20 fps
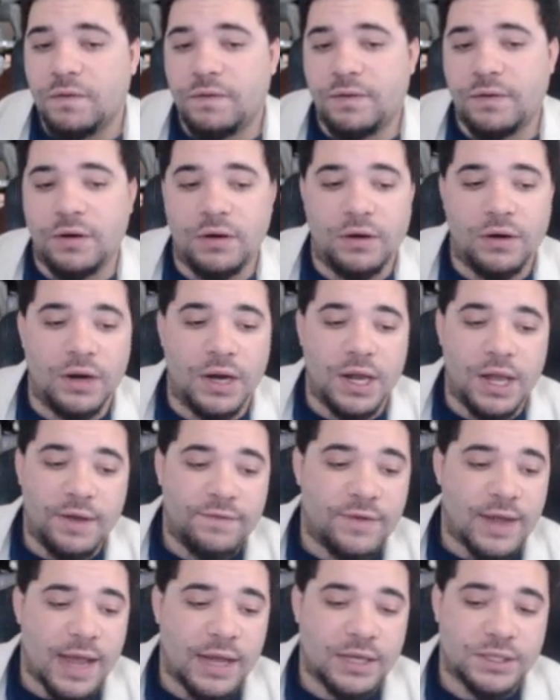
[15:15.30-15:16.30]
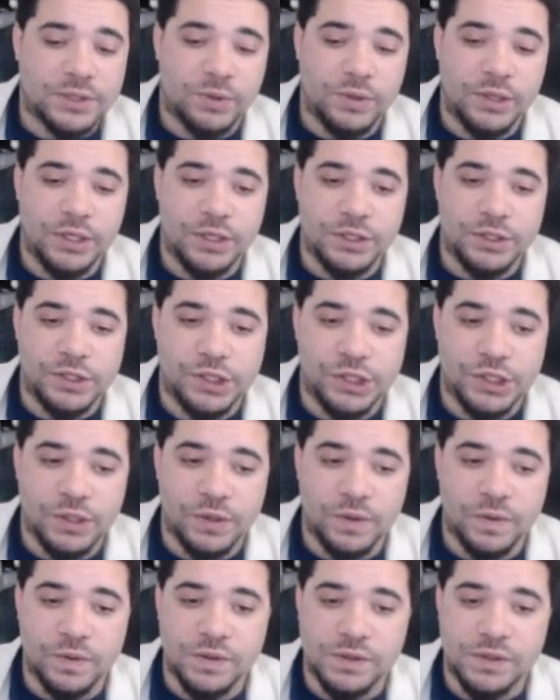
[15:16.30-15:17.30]
for if Castoria's
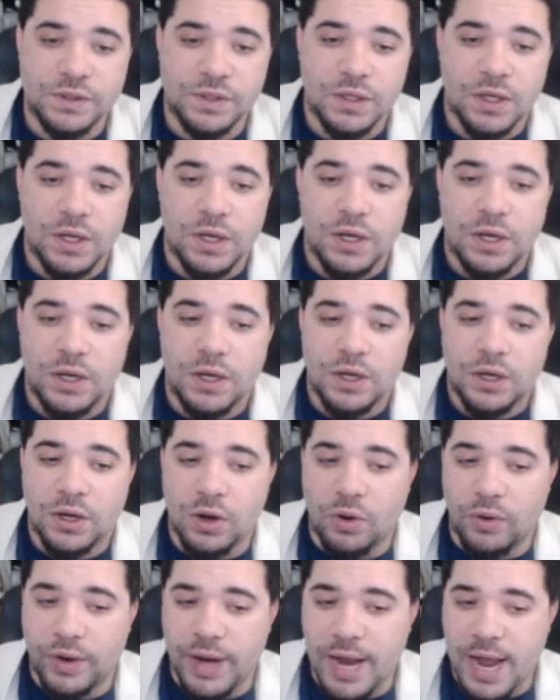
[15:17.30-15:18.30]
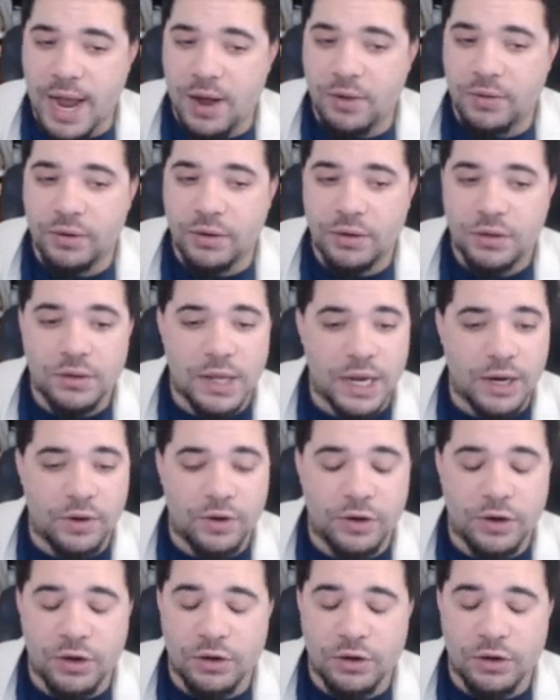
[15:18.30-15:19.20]
shields go down, like